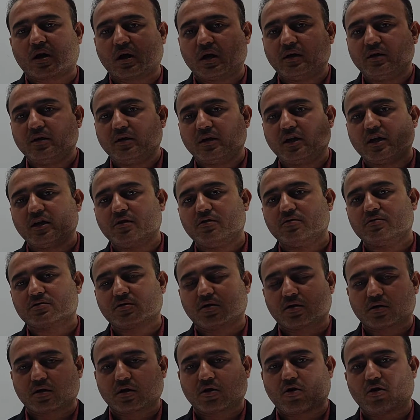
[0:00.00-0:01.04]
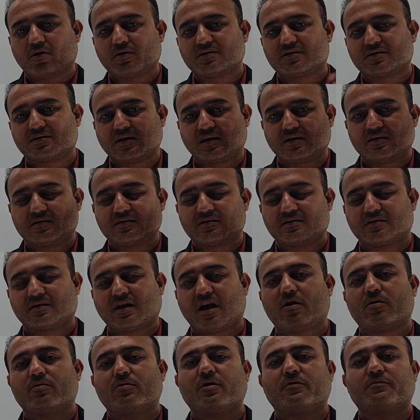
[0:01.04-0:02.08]
continuous or the constant
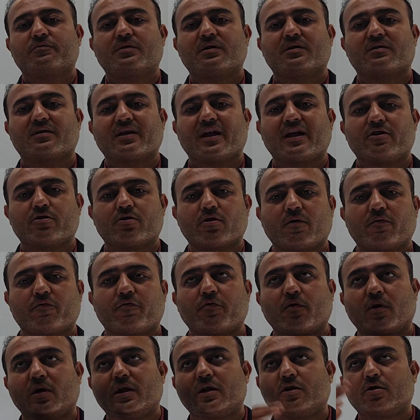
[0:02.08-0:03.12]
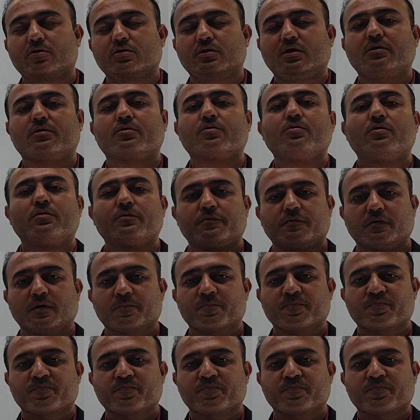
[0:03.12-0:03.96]
sound of the raindrop falling on the roof,